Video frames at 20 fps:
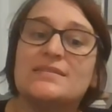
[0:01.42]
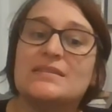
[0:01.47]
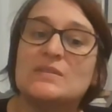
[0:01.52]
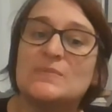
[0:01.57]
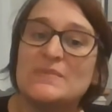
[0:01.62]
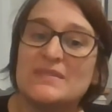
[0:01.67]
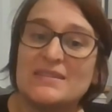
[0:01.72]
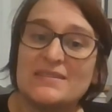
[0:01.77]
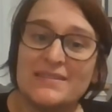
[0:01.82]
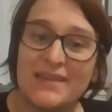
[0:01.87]

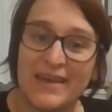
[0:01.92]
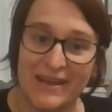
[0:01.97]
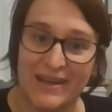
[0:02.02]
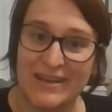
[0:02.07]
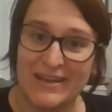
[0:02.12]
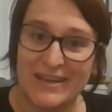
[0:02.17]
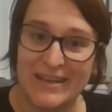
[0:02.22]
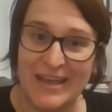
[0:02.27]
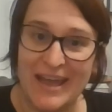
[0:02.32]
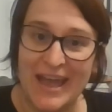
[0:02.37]
this is Mrs.
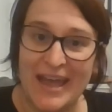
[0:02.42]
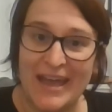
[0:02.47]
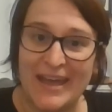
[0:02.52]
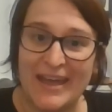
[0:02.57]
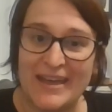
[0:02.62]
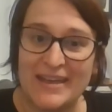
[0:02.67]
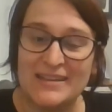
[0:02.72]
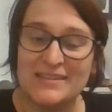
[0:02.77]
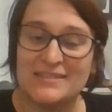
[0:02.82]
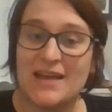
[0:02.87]
Kennedy,
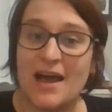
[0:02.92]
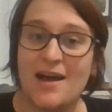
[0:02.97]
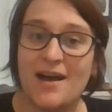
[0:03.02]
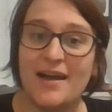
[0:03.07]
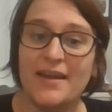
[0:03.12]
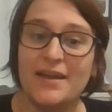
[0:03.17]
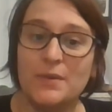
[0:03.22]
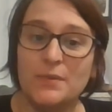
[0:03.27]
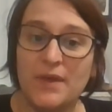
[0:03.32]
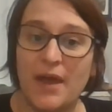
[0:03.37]
and
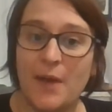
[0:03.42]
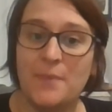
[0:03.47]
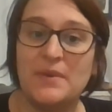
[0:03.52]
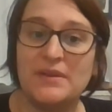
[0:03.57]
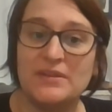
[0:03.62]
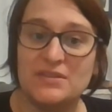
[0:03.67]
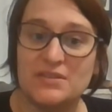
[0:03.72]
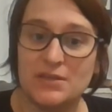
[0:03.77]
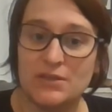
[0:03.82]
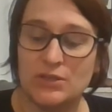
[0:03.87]
I am
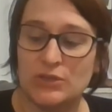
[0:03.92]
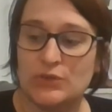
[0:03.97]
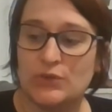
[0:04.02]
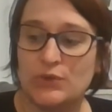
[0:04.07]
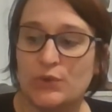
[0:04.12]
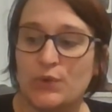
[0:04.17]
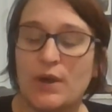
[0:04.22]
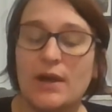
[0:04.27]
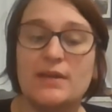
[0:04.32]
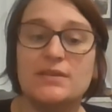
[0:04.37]
coming to
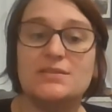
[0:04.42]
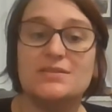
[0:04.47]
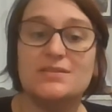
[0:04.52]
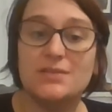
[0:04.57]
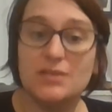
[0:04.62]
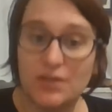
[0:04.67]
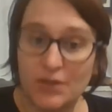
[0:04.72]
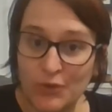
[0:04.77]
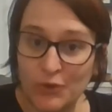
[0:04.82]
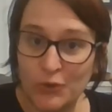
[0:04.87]
you
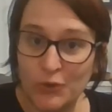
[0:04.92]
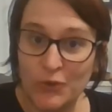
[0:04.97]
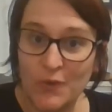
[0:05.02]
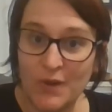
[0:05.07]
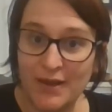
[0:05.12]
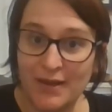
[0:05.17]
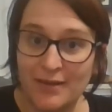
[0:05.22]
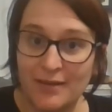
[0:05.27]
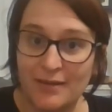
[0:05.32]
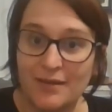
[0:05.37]

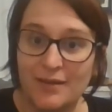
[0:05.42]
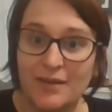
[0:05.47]
to